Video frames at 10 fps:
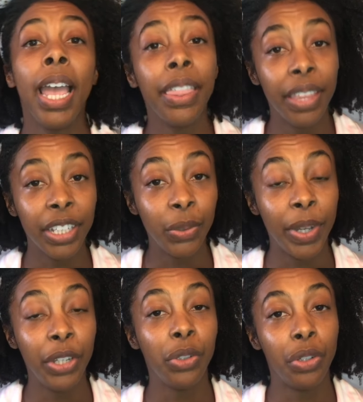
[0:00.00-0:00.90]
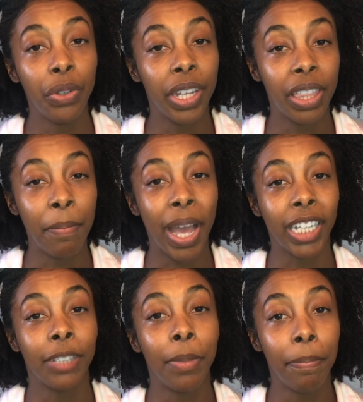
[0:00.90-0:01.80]
And this way you do get the
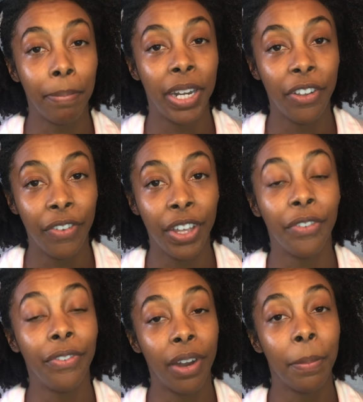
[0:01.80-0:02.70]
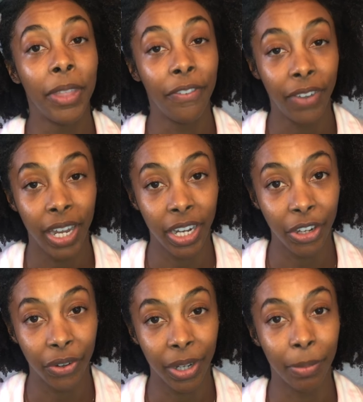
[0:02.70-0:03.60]
maximum benefit from the
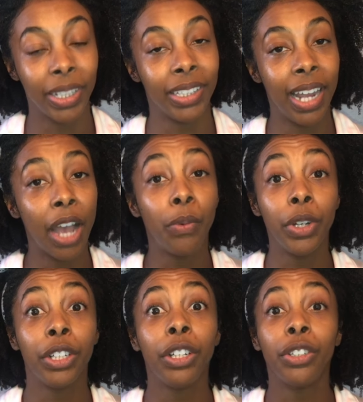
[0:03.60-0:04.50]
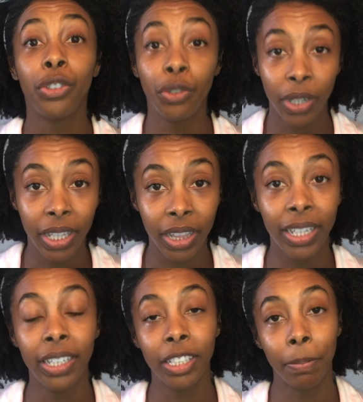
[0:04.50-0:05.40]
fade cream, because now we're
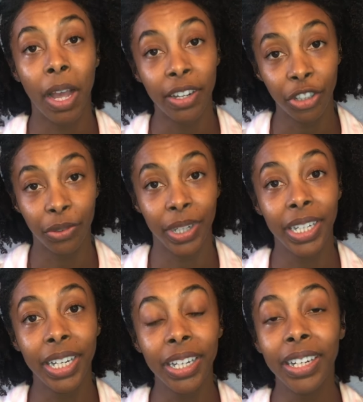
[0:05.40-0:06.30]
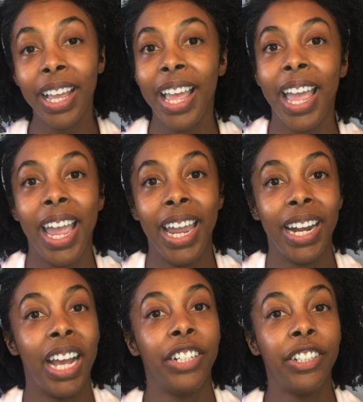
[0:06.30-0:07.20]
strictly spot treating,
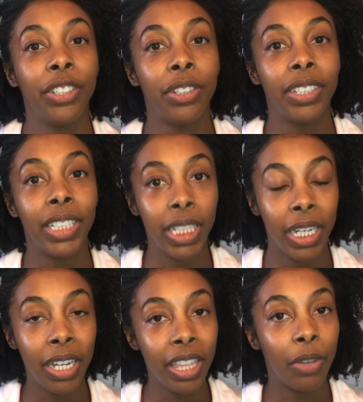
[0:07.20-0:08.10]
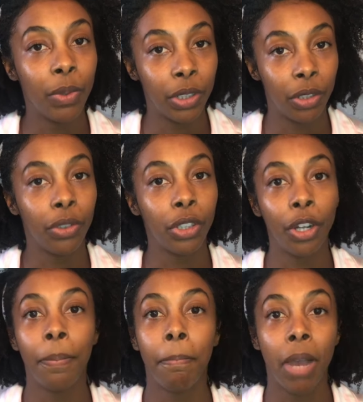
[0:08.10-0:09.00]
and I just see the results
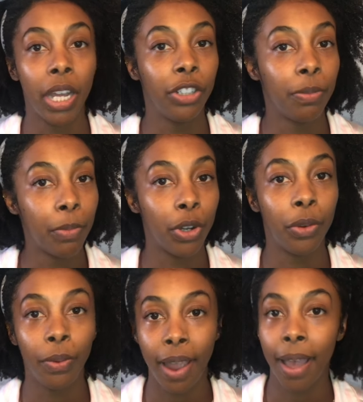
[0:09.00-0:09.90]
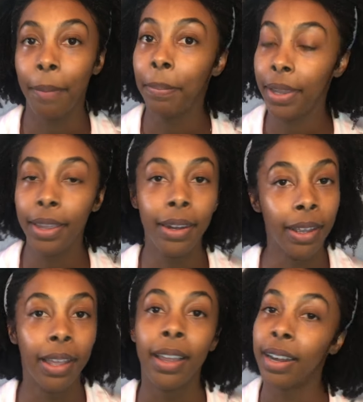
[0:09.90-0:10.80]
are much more rapid
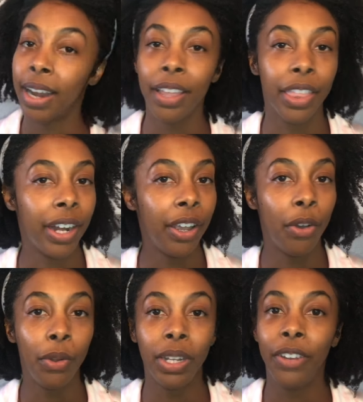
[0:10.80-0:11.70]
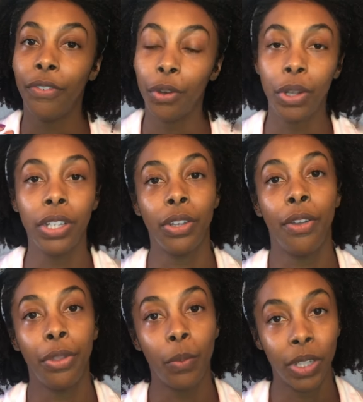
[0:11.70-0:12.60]
now that I only focus
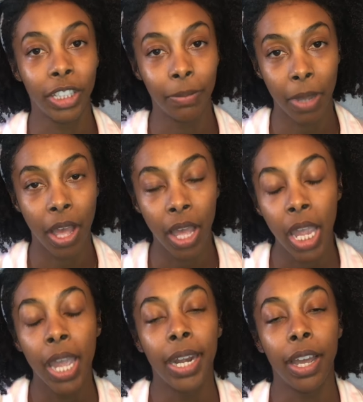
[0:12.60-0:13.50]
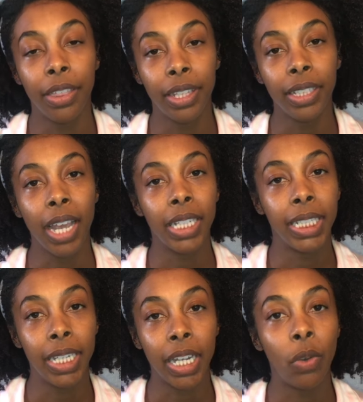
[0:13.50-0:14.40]
on the one spot. Now this
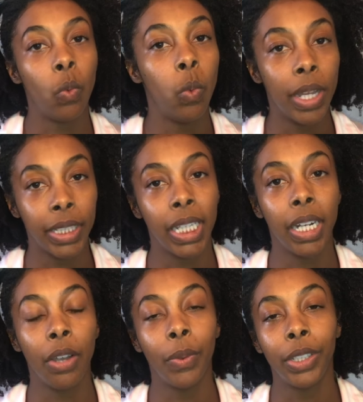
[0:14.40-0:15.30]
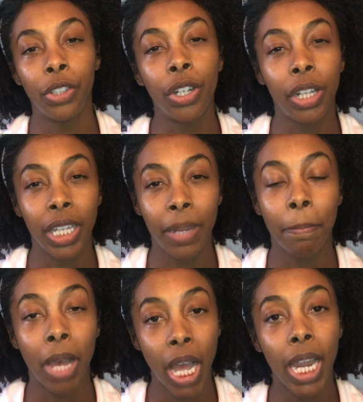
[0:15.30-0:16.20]
idea wasn't originally
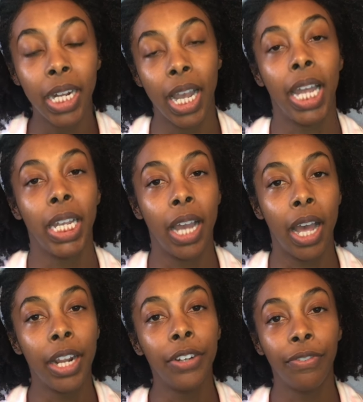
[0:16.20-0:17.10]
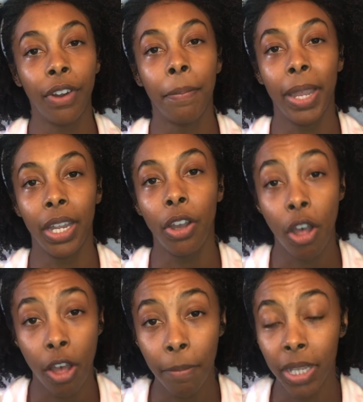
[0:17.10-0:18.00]
mine. I got it from a
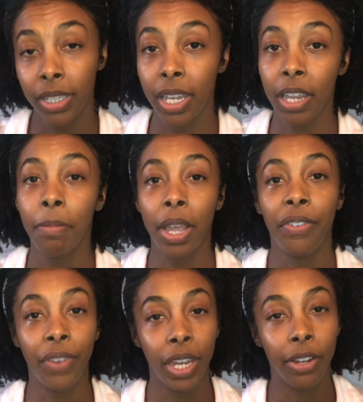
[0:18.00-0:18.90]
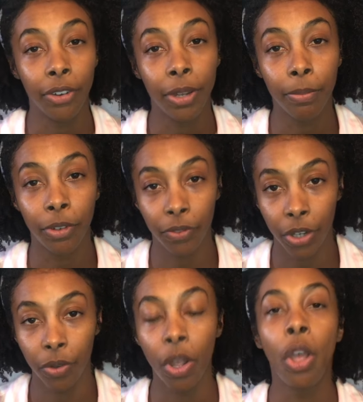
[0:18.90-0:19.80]
comment in my fade cream review.